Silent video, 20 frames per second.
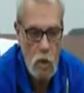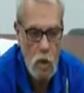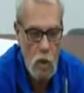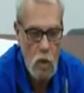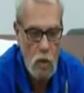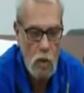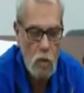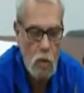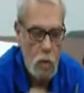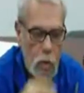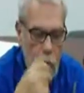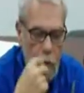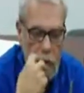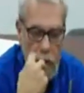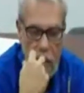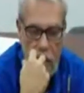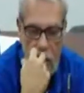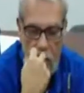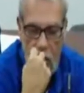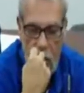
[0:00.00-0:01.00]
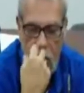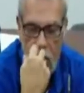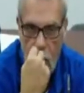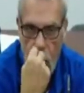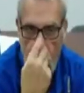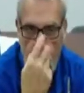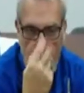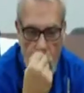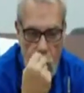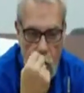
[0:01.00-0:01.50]
are trimming
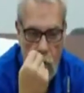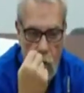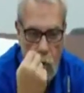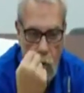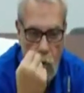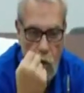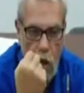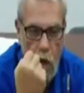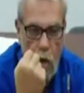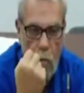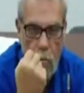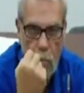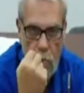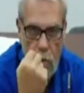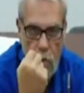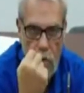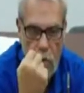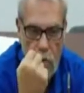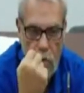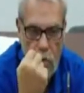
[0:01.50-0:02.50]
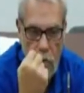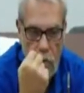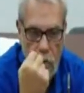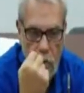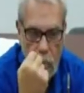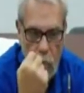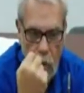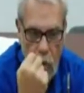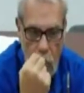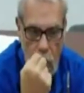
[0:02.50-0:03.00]
gingival tissue gums,
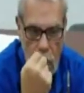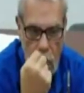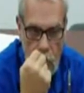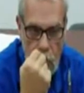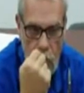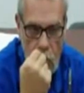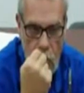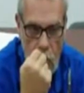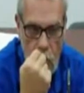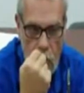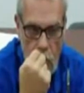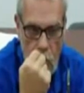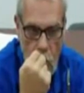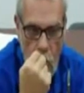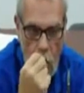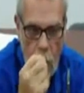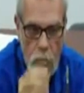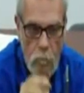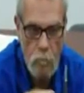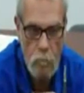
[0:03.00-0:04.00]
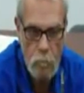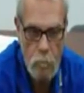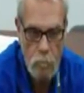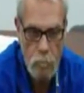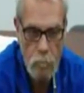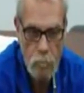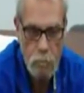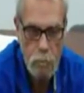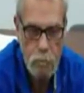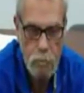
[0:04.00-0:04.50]
because they're so sharp.
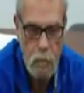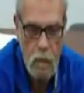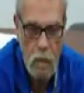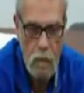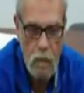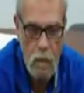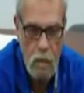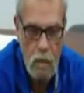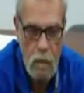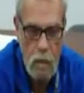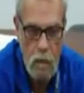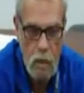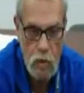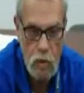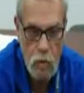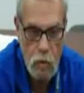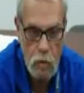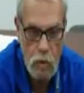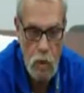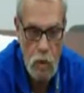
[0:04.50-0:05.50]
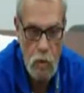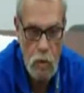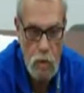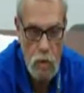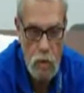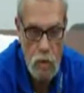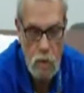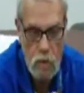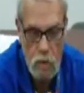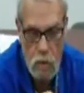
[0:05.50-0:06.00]
As you'll
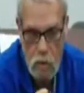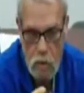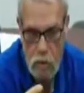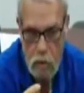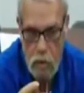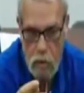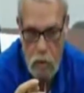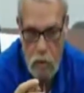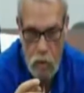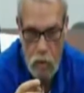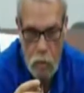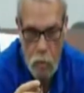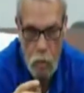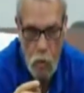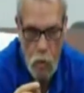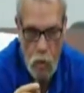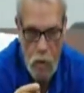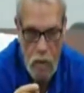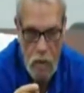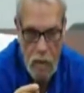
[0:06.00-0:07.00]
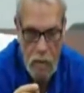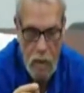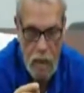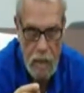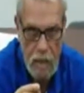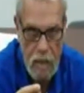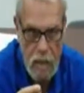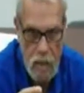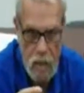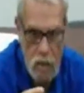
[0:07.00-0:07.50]
notice, they're still pointed,
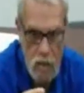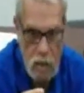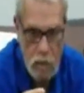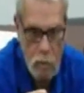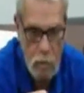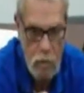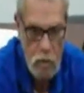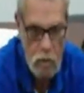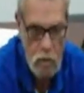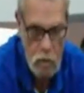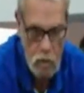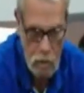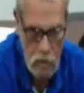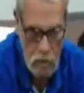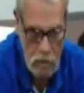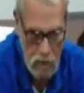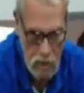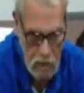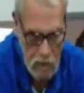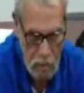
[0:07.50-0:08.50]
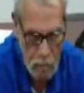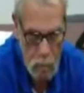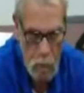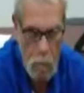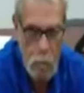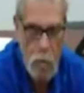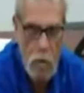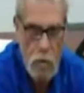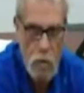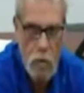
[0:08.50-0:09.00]
ladies and gentlemen, so you can slip
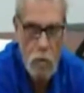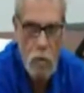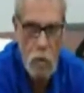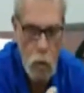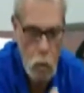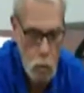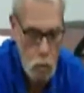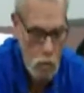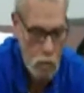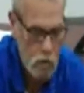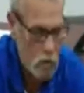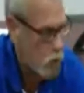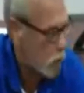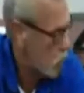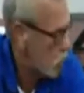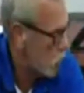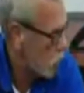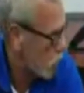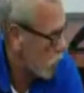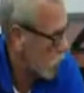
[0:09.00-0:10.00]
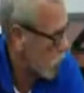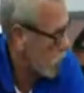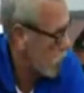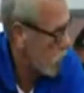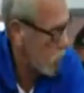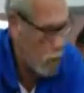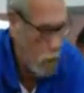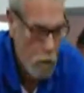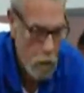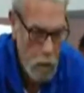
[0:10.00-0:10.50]
up under the loop of a suture
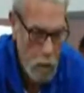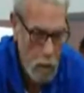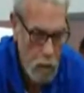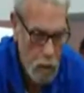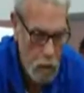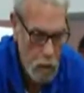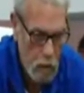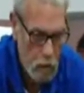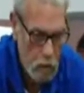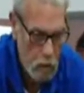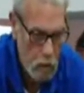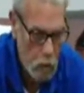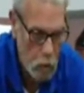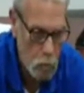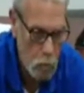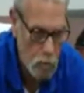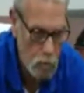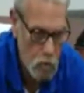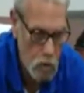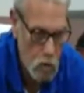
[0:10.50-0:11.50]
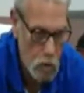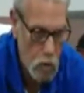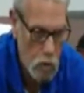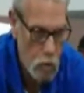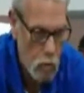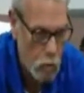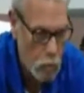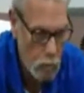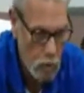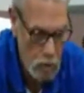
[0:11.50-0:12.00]
and cut the loop of a
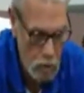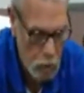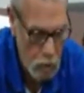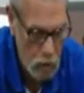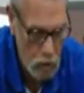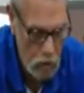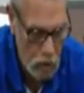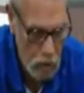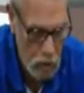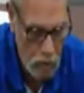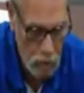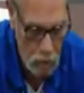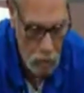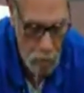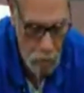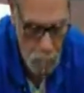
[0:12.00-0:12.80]
suture and manipulate it.